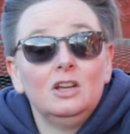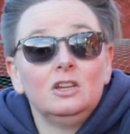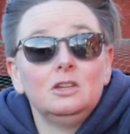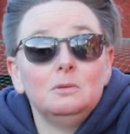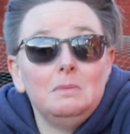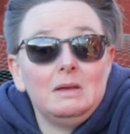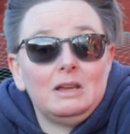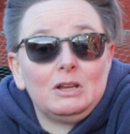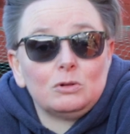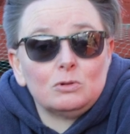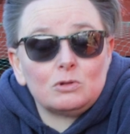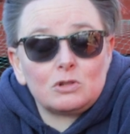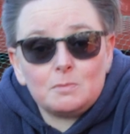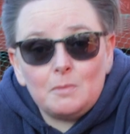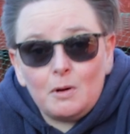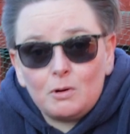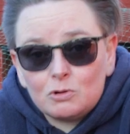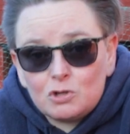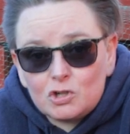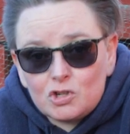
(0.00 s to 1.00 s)
You may grow
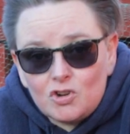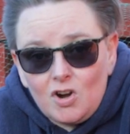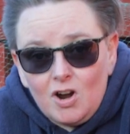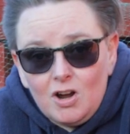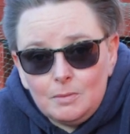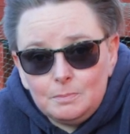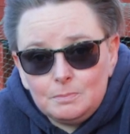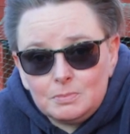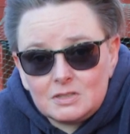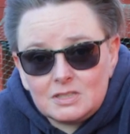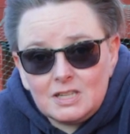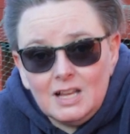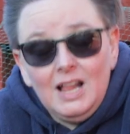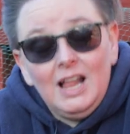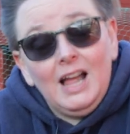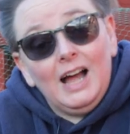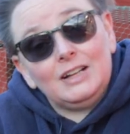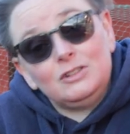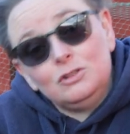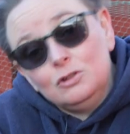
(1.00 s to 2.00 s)
small shrubs,
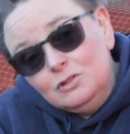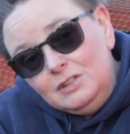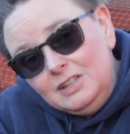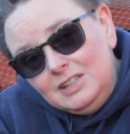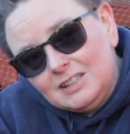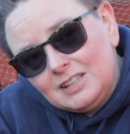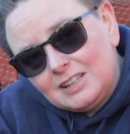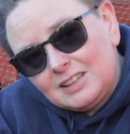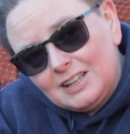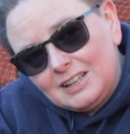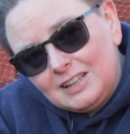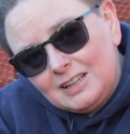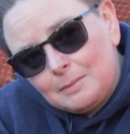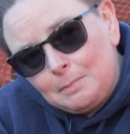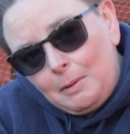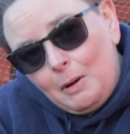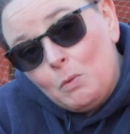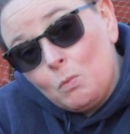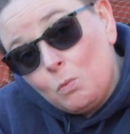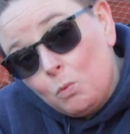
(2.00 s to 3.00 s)
and you need to think
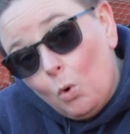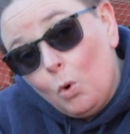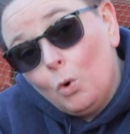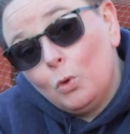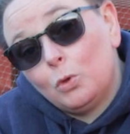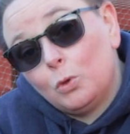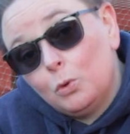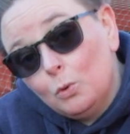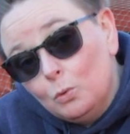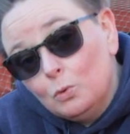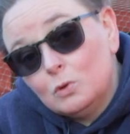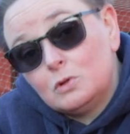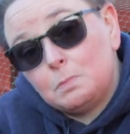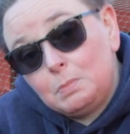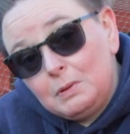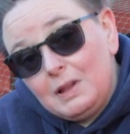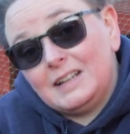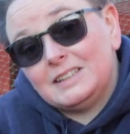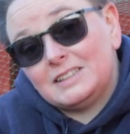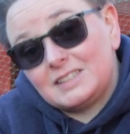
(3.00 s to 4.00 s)
about what those
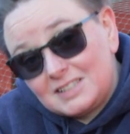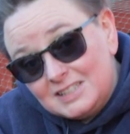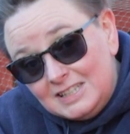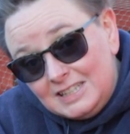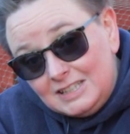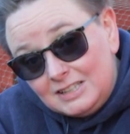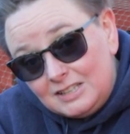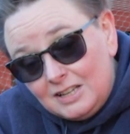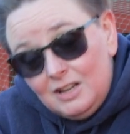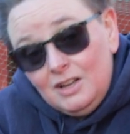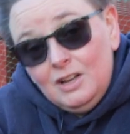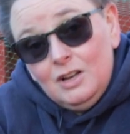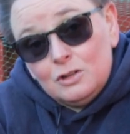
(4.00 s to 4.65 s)
plants need.